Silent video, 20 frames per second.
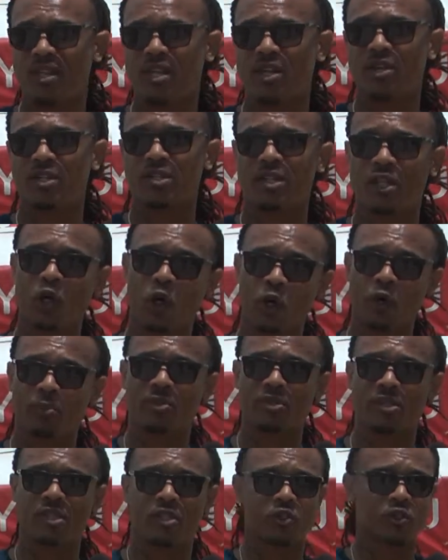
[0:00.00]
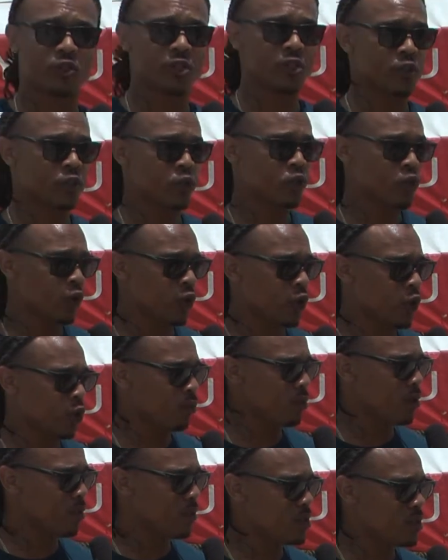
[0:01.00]
years and 100%, so there's no down
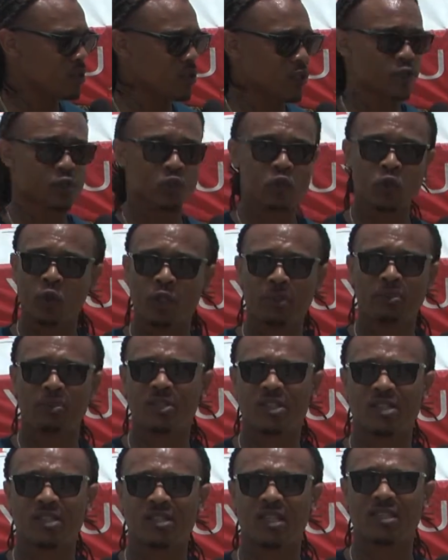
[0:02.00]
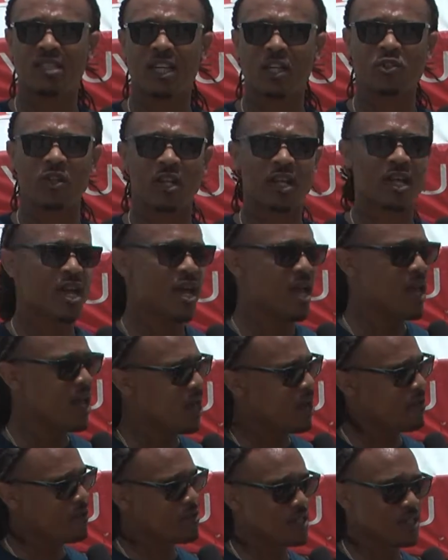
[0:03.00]
payments, there's no deposits. That's actually,
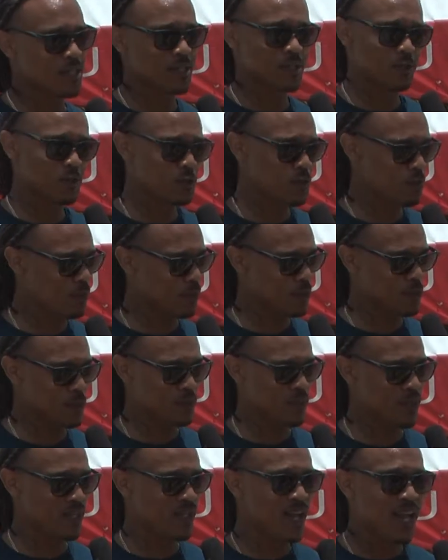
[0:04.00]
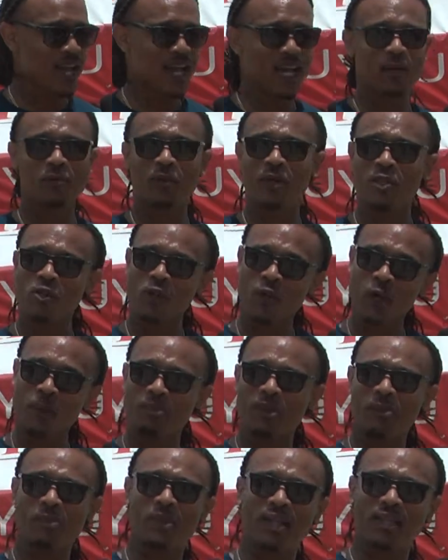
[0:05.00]
everything is super sweet. And when you
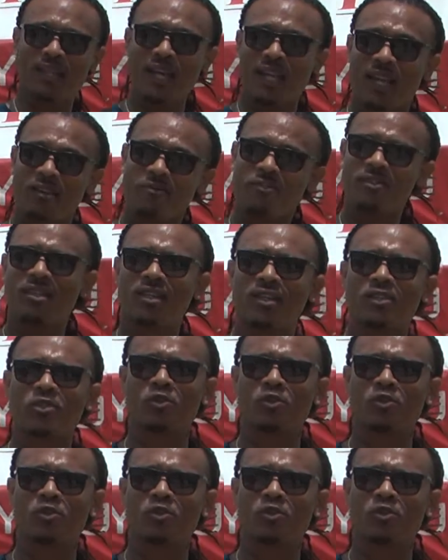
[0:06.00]
complement that, everything is